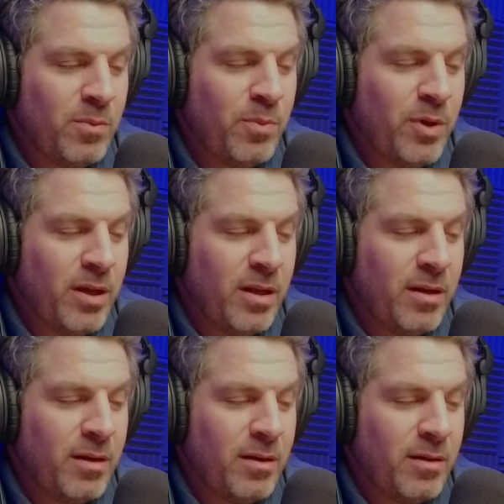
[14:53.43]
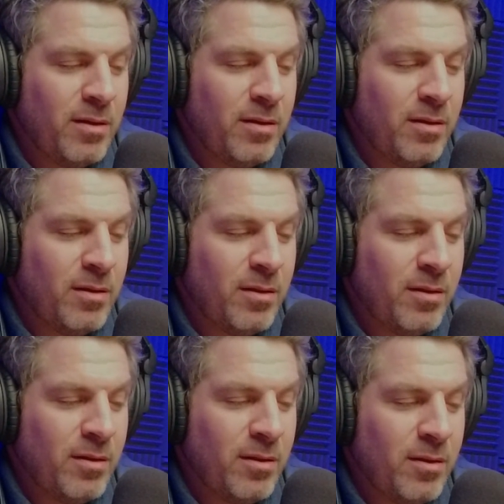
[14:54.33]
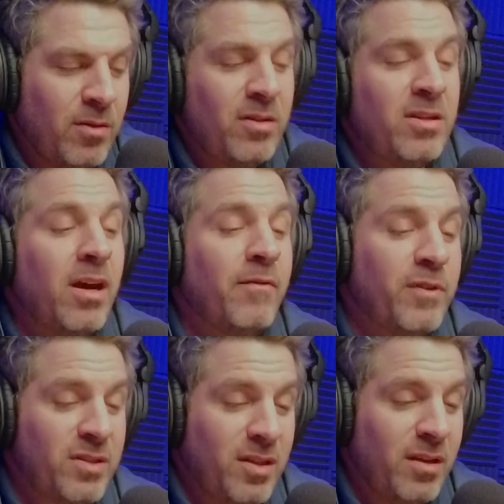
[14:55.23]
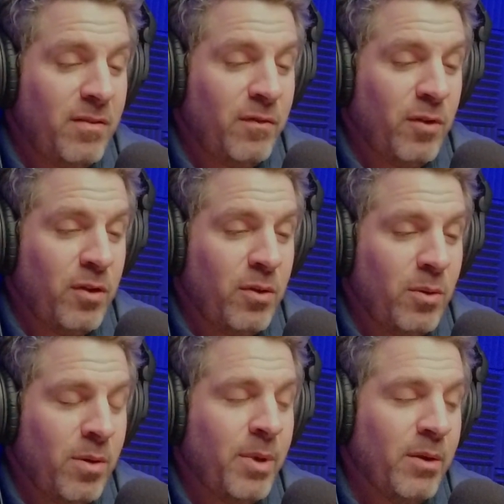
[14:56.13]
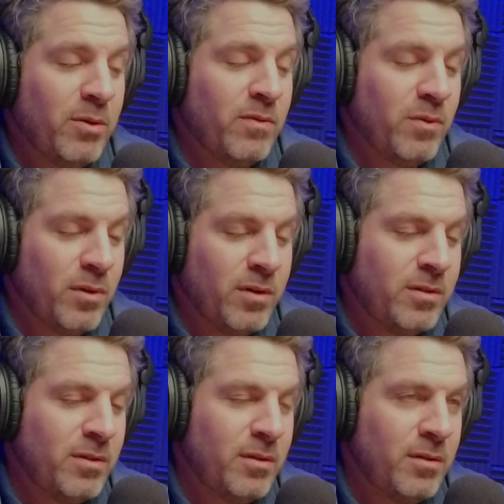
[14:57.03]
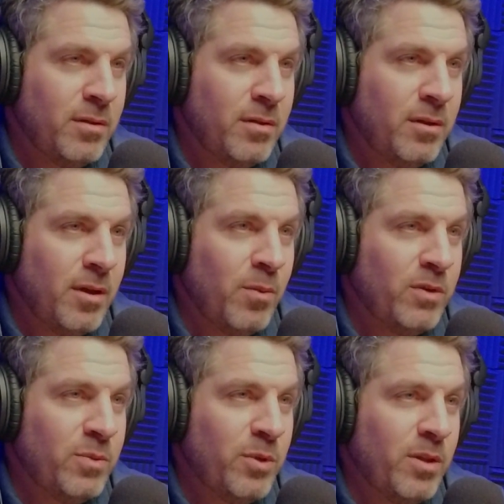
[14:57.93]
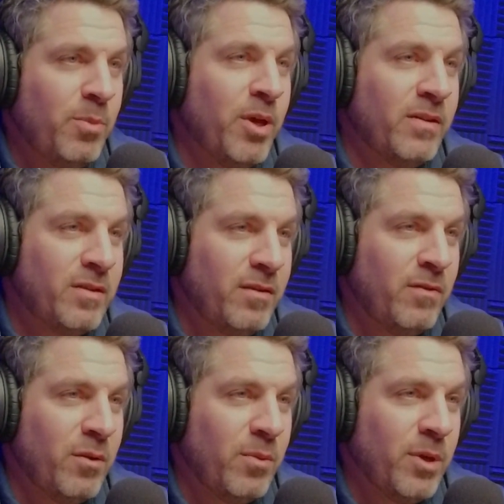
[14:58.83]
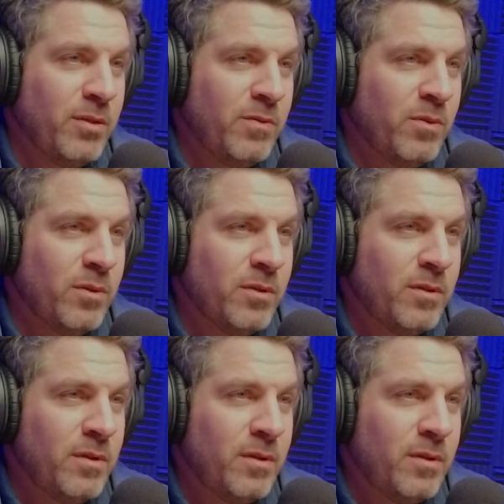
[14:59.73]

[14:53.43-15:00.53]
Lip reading: been the toughest thing for you about divorce? What's been the best thing for you about divorce?